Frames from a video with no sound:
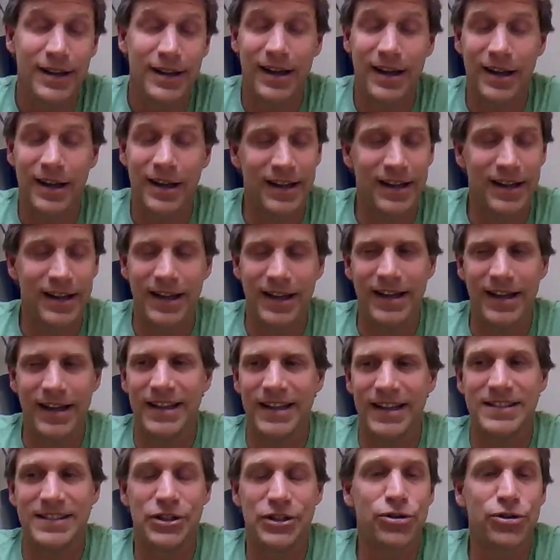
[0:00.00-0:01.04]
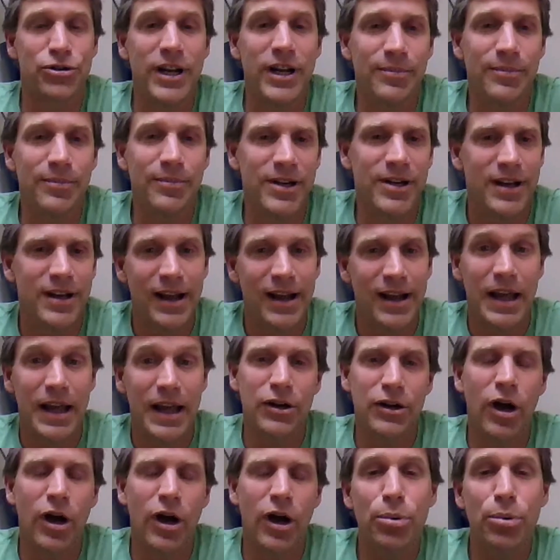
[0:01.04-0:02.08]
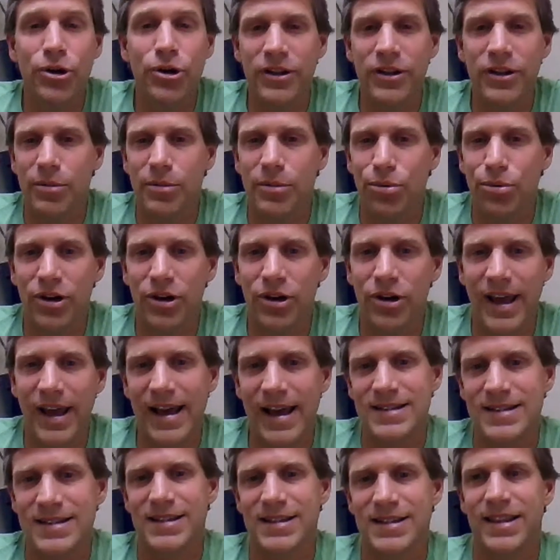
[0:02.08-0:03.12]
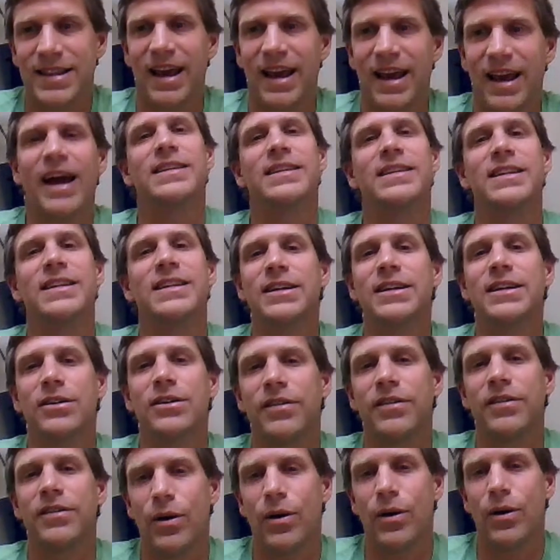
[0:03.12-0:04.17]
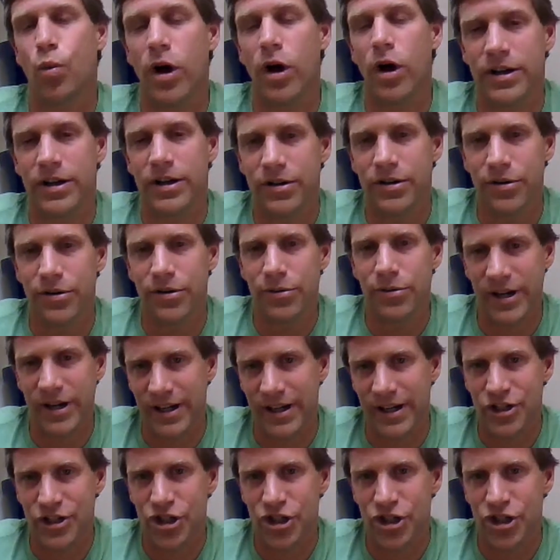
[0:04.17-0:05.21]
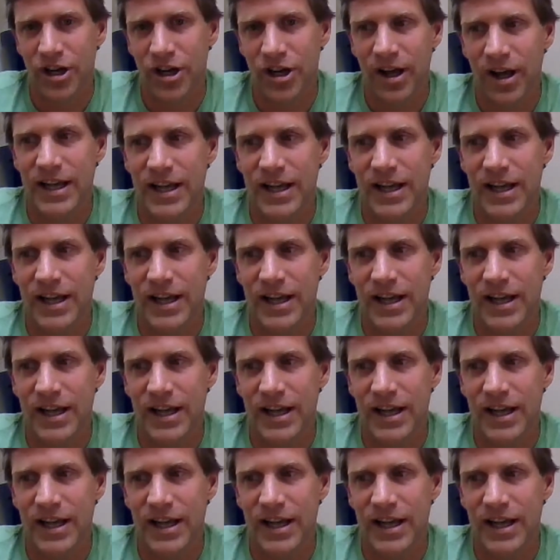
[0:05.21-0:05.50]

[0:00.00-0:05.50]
Uh, it's a dream, and you know, I put it in the book as the ideal that one could reach,